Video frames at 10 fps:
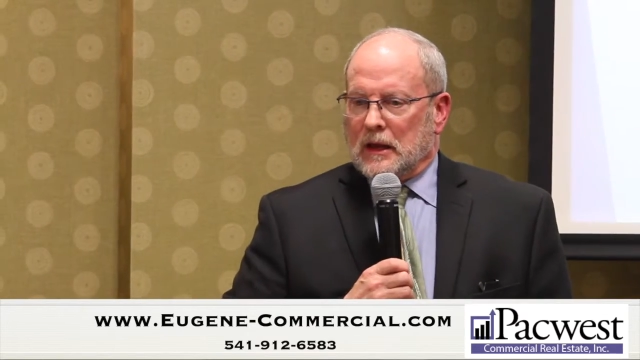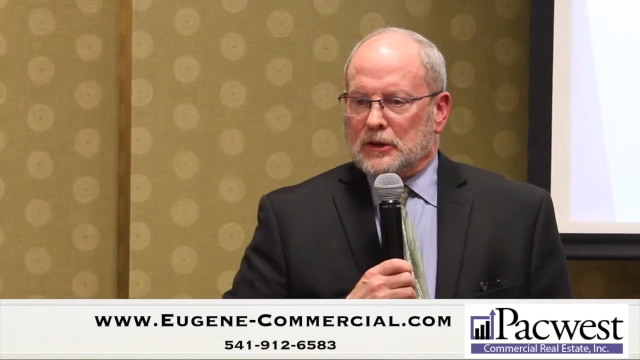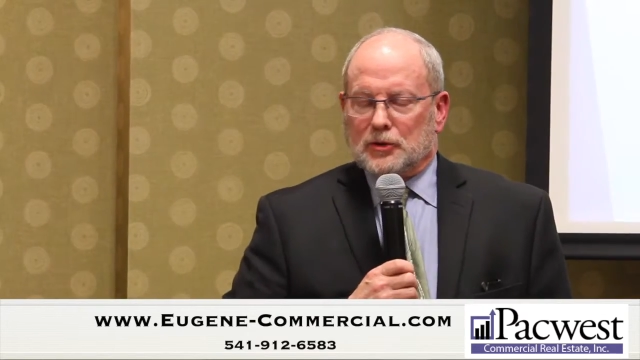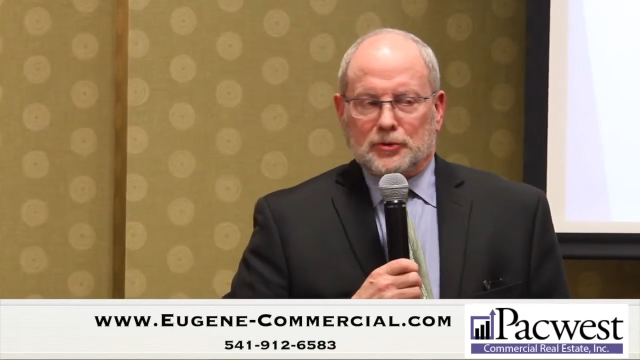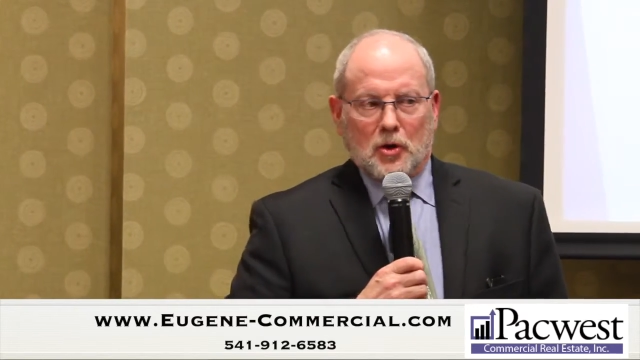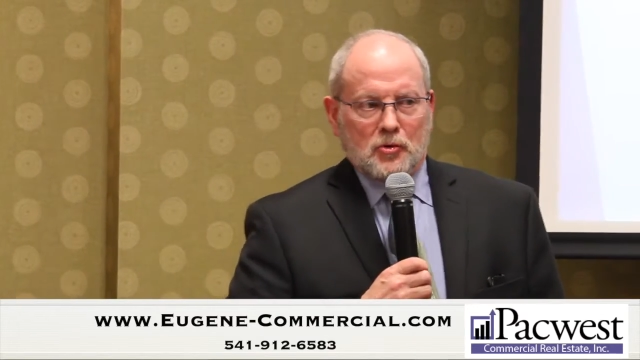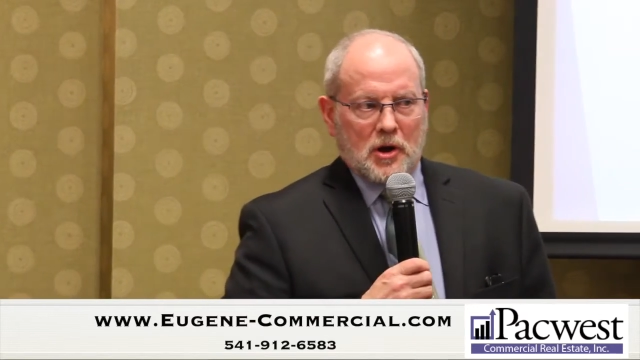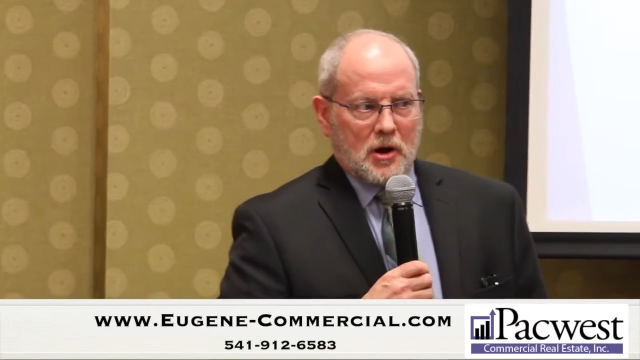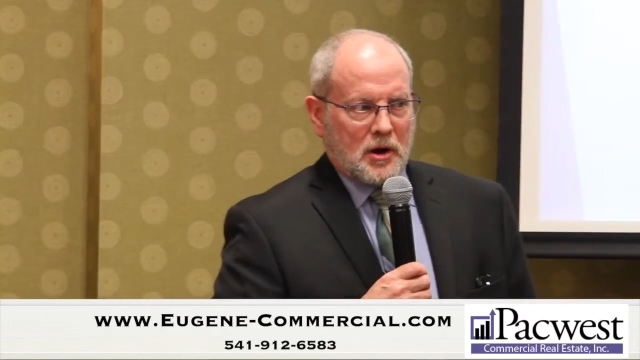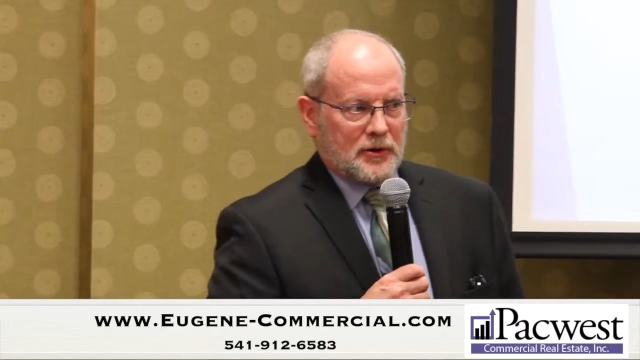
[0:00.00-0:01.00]
Your
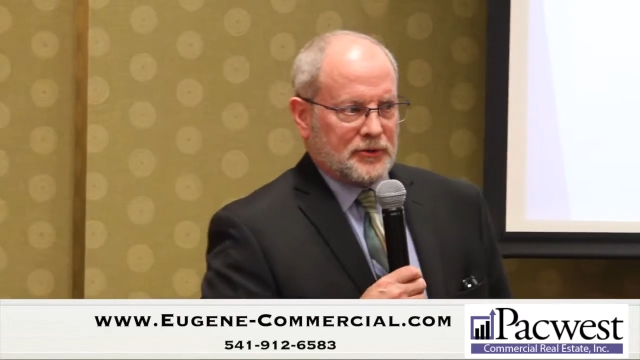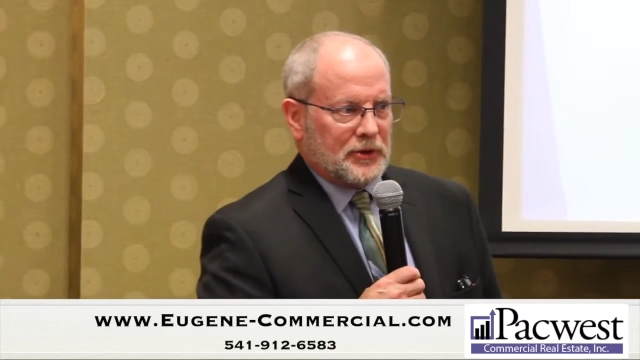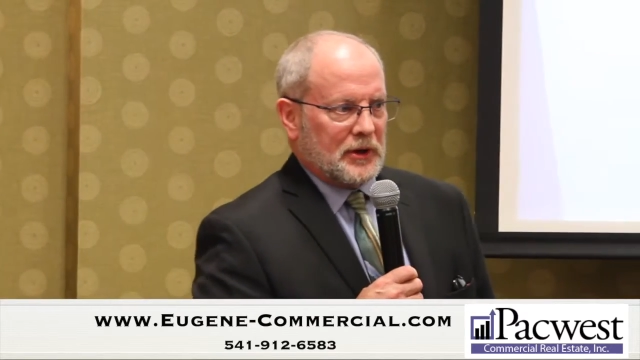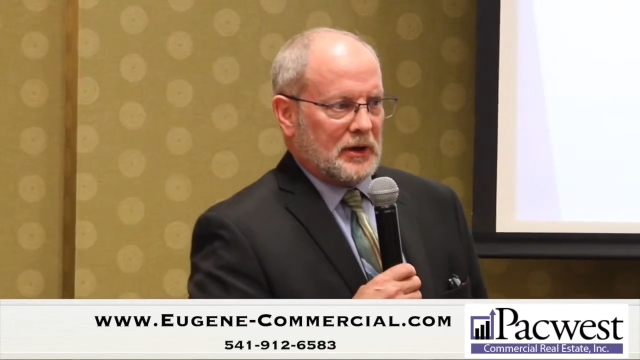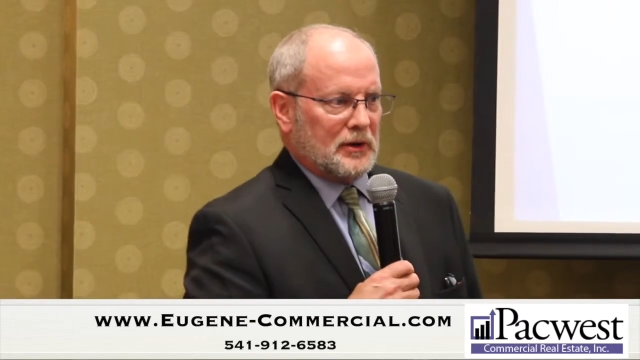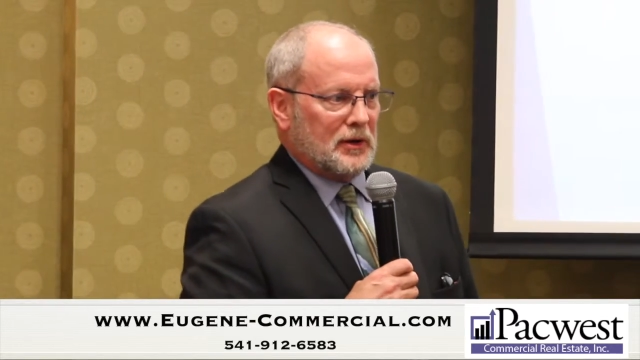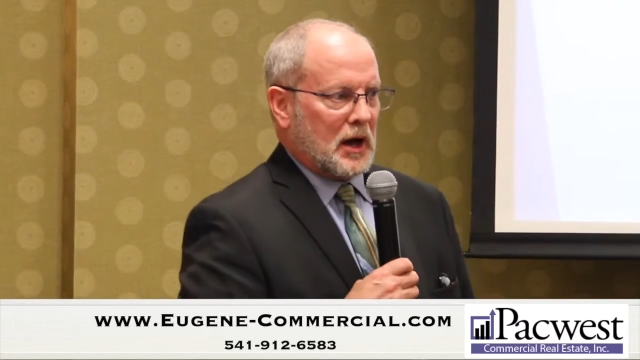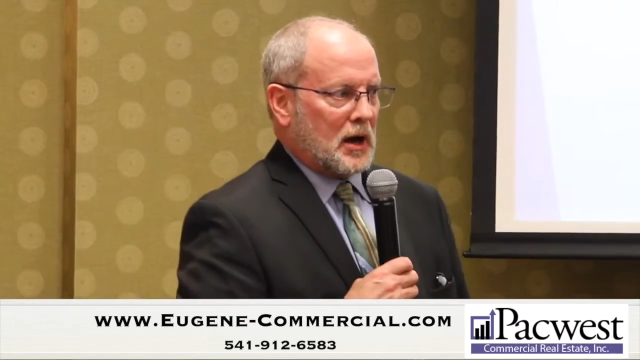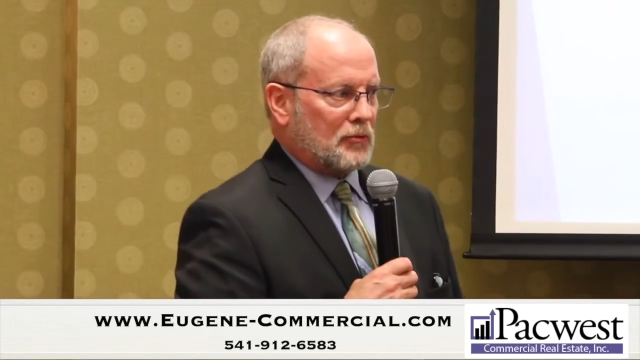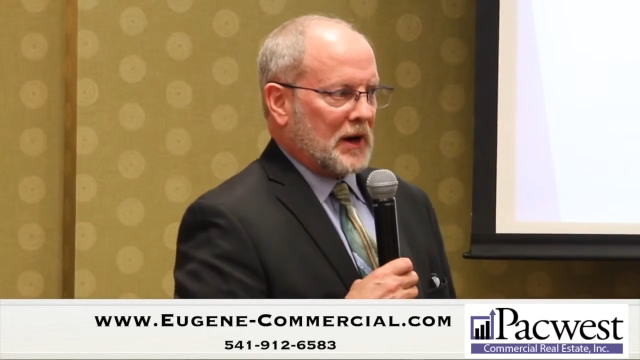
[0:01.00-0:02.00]
no-cause,
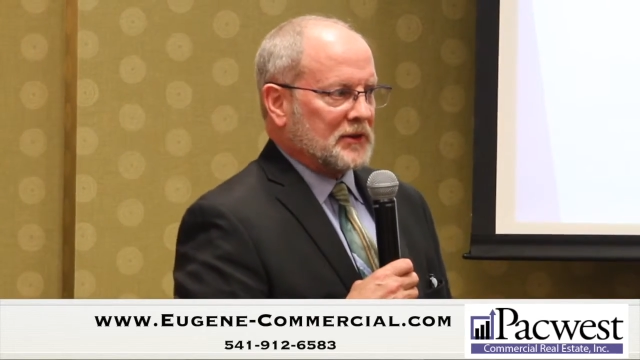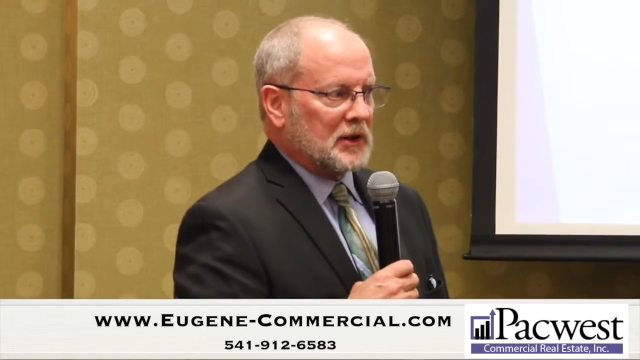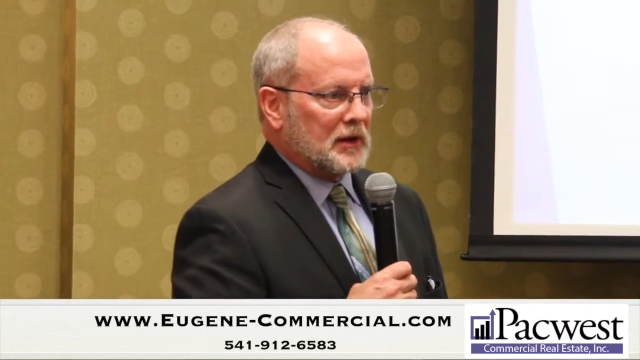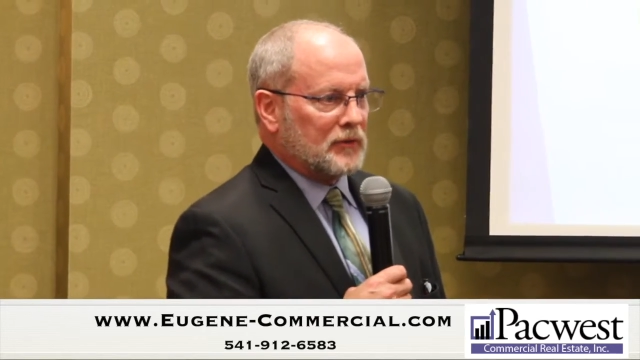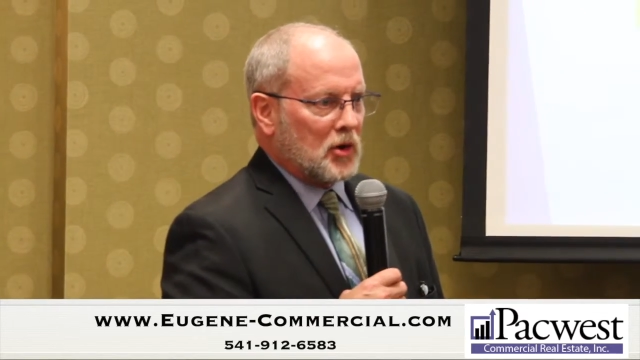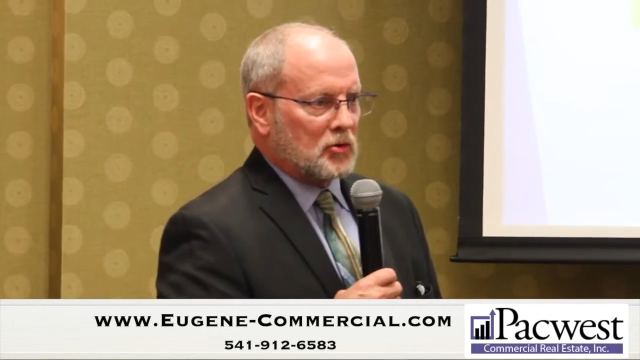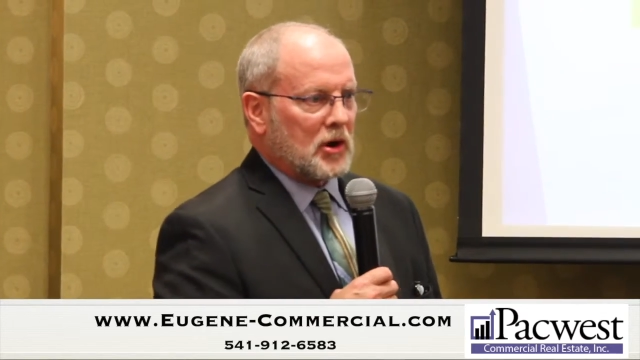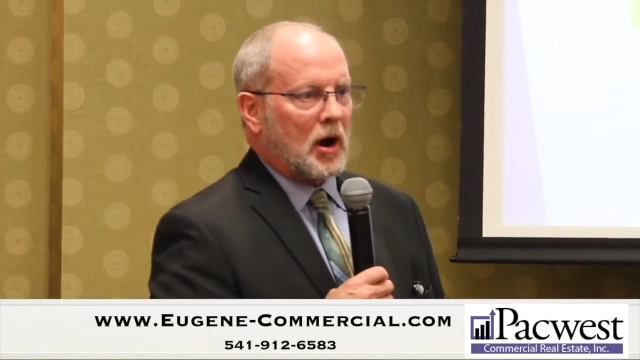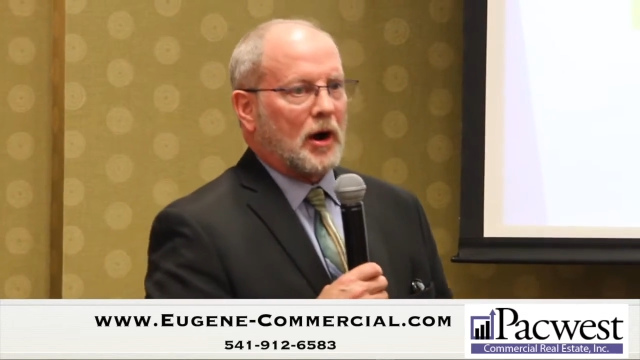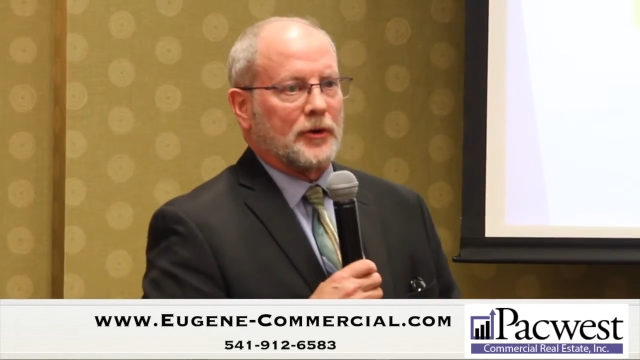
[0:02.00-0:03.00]
right to give no
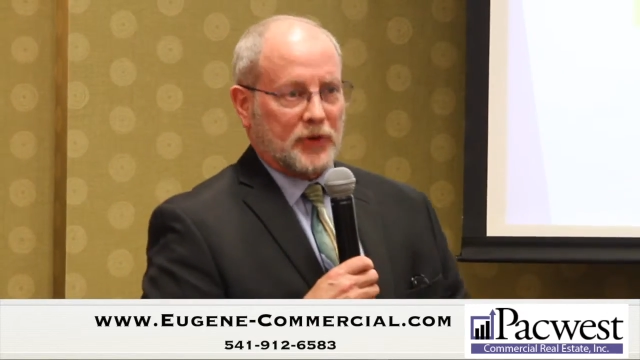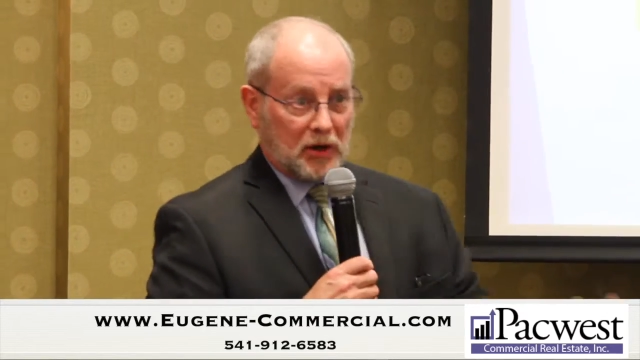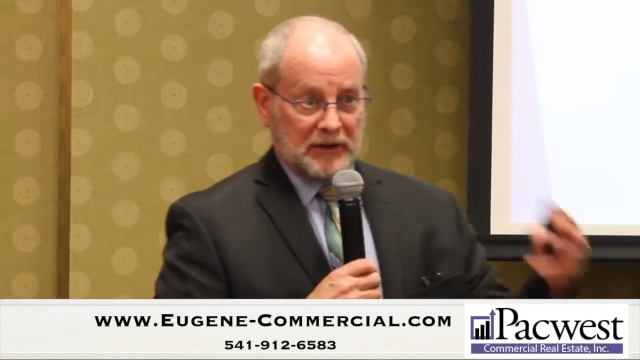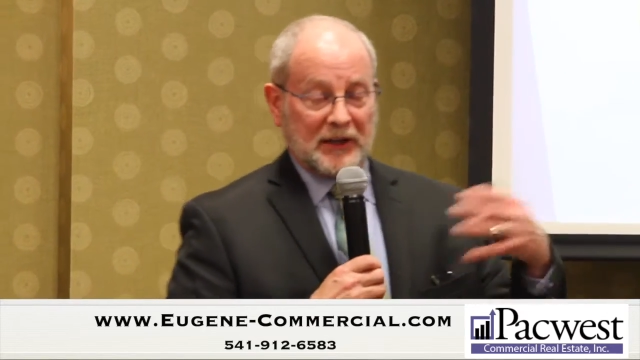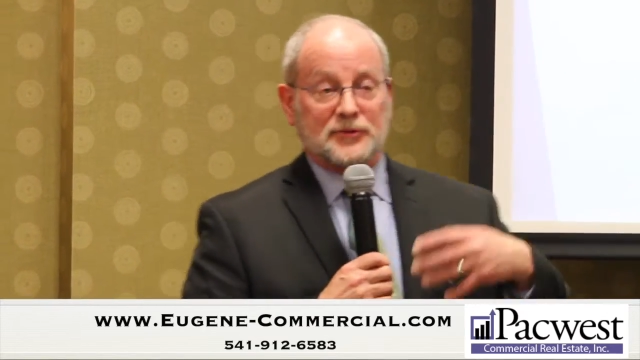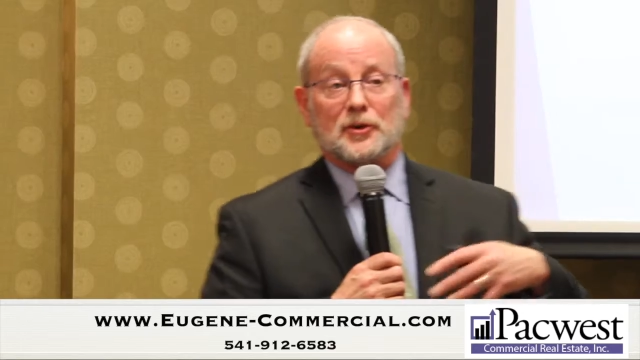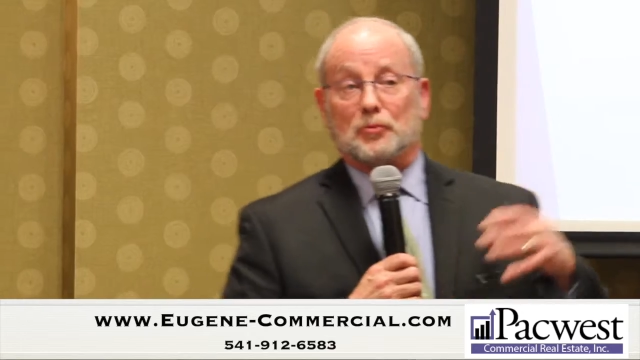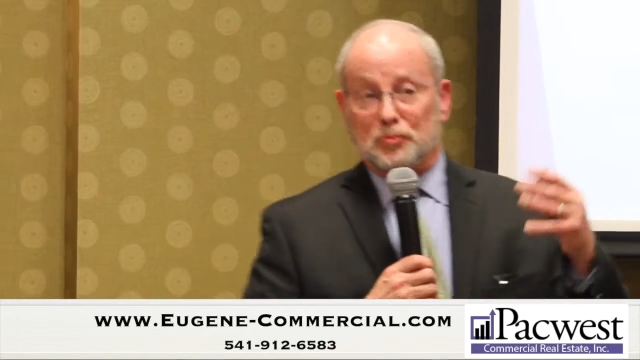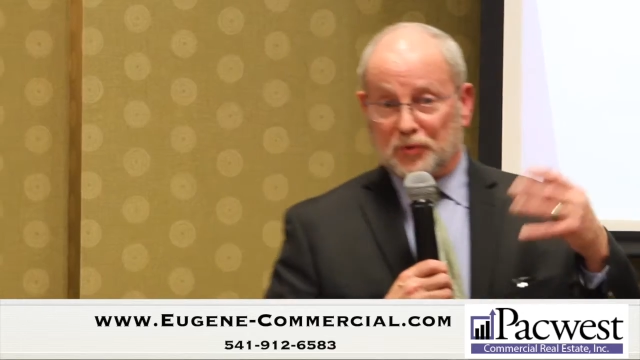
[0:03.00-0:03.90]
cause unless it